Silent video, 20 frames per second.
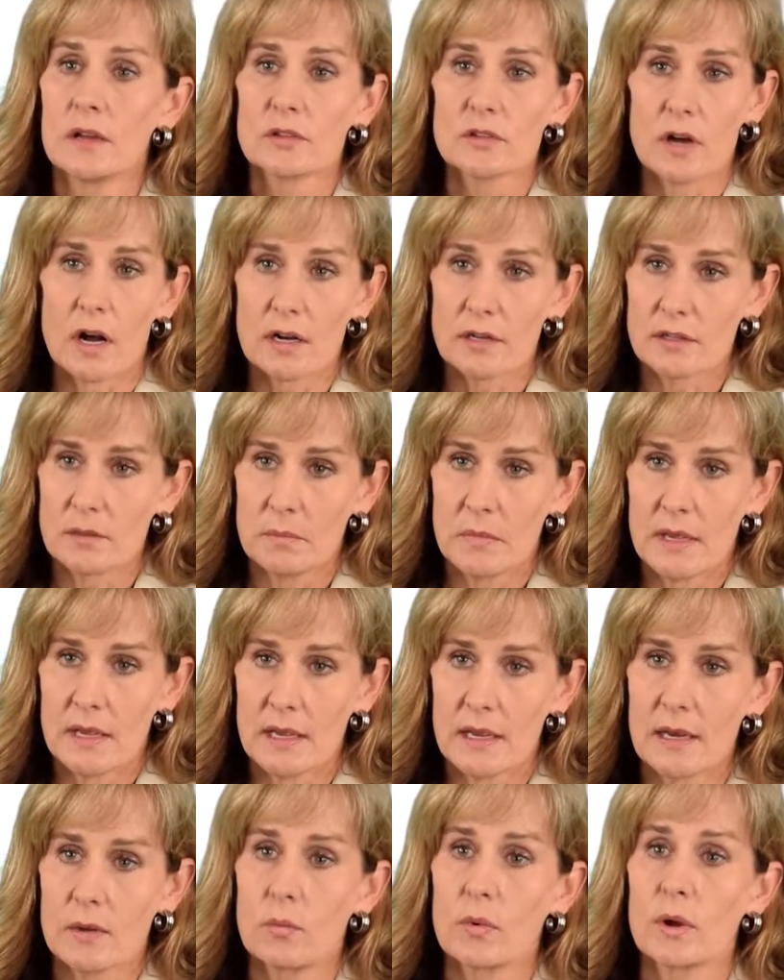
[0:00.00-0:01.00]
talk to
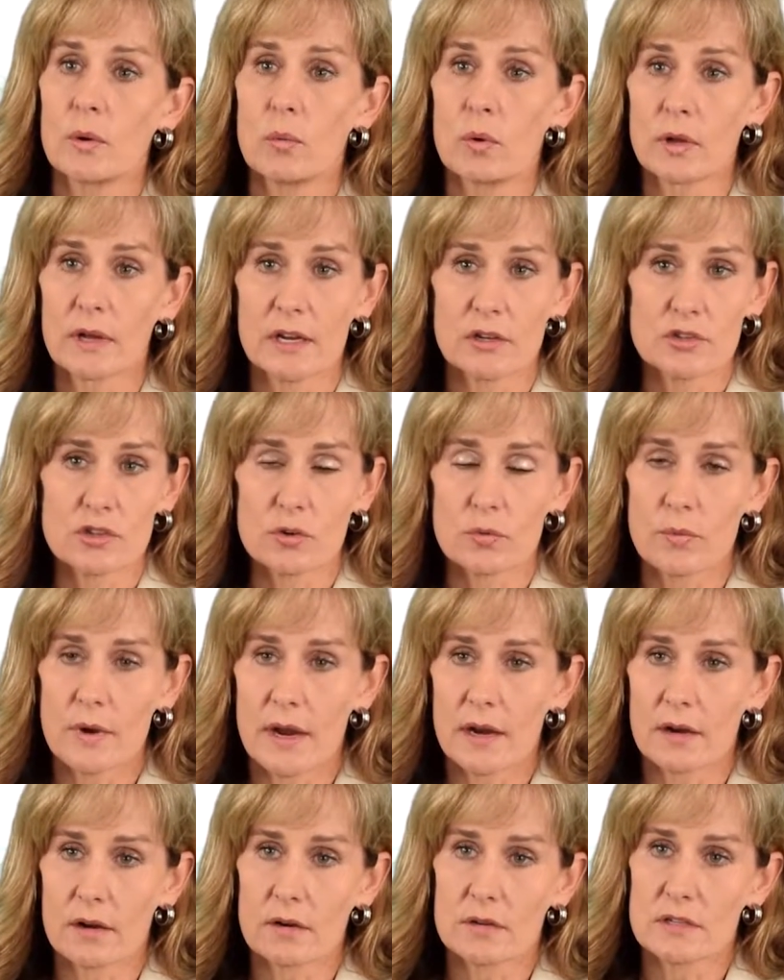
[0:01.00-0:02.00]
me, we will get your
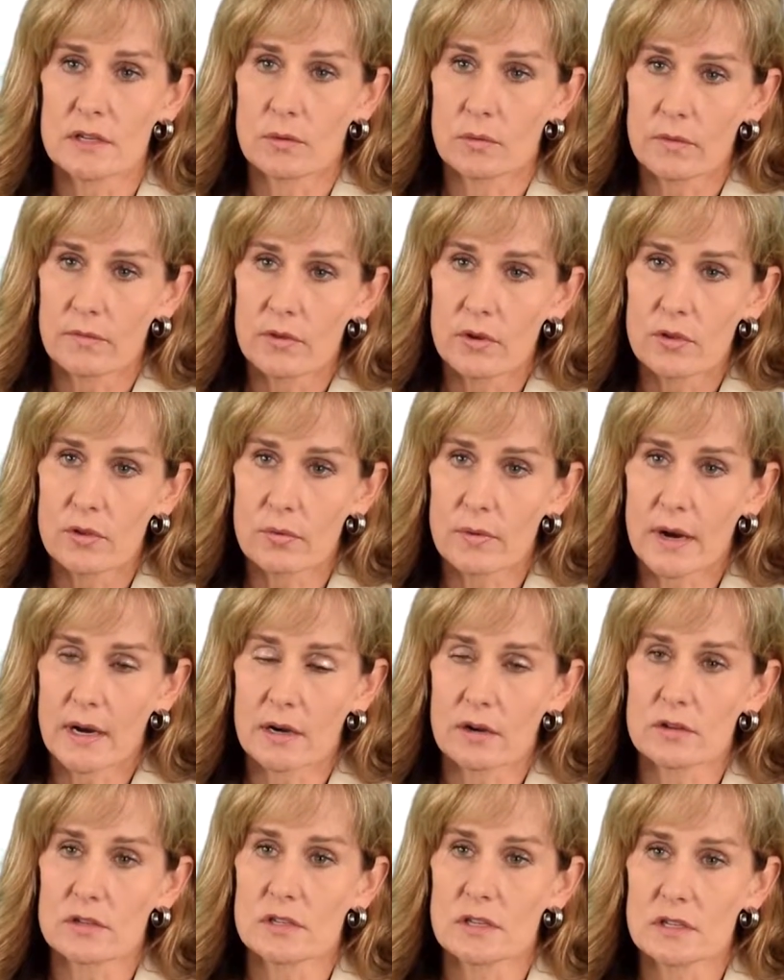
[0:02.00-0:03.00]
records and review the
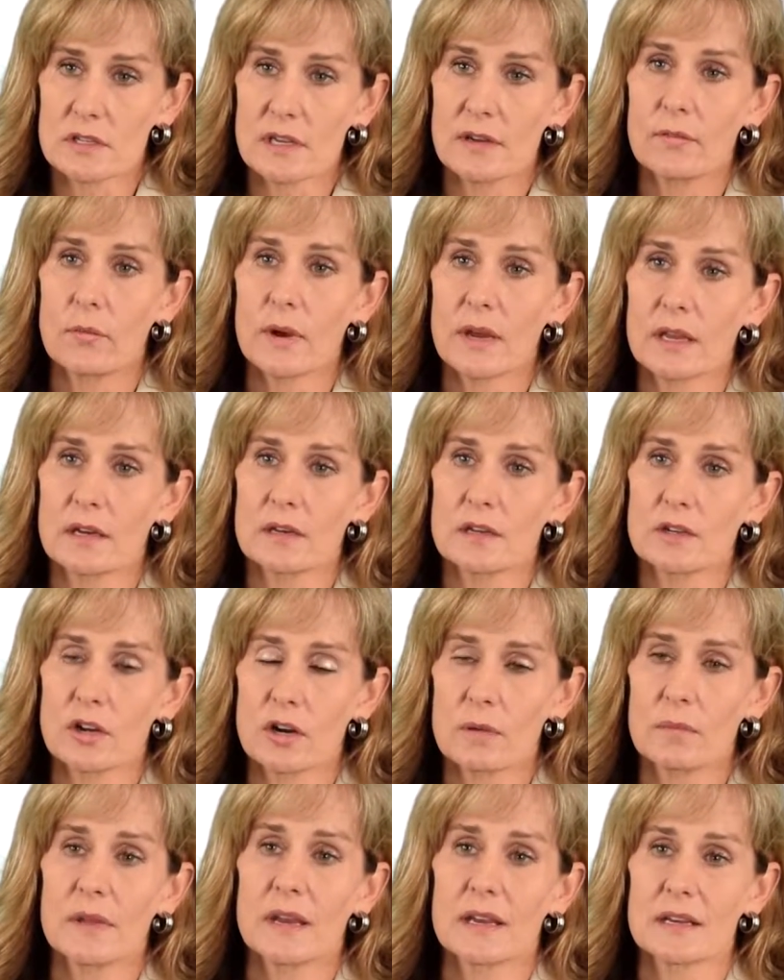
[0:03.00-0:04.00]
records to see if we can
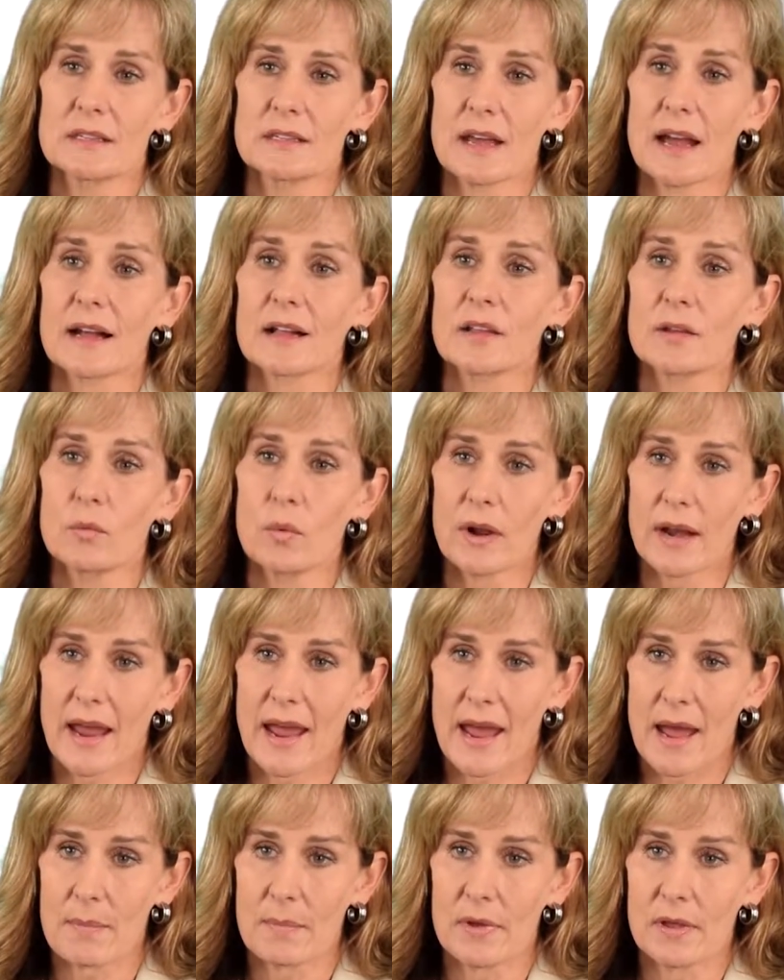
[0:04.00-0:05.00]
determine exactly what
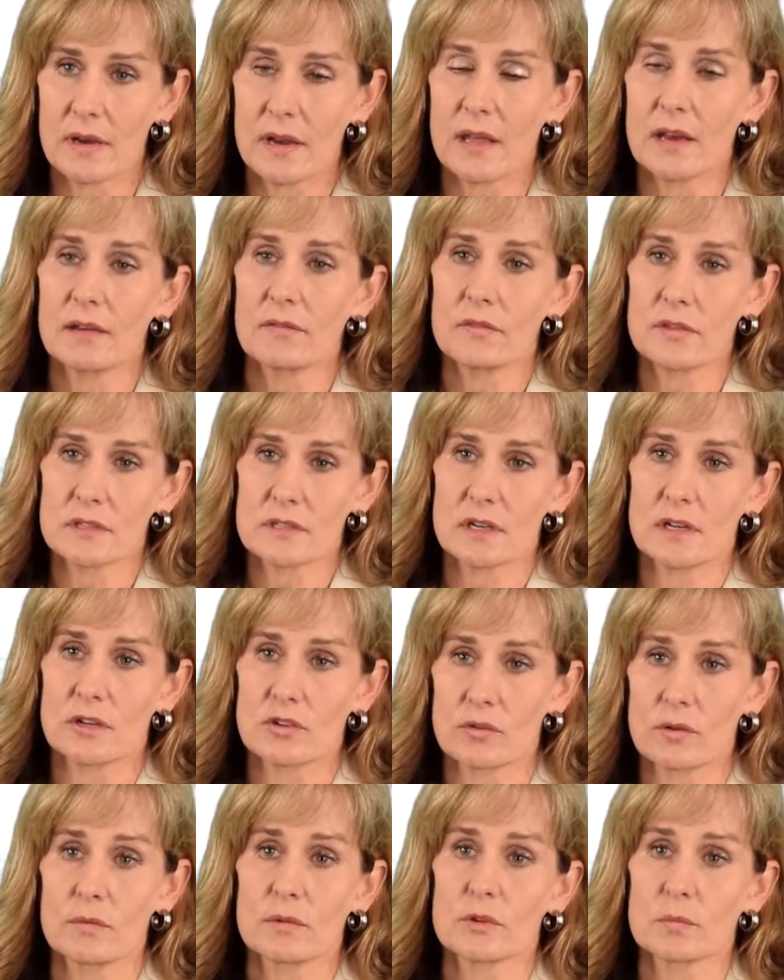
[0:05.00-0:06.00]
happened and if this
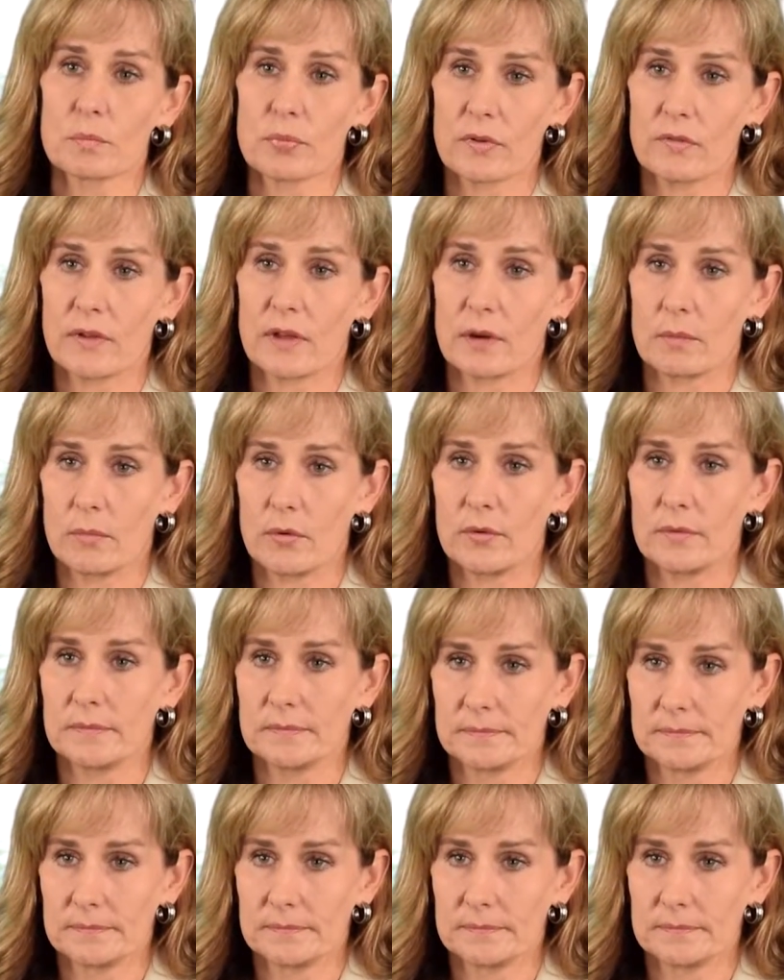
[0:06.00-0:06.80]
injury was preventable.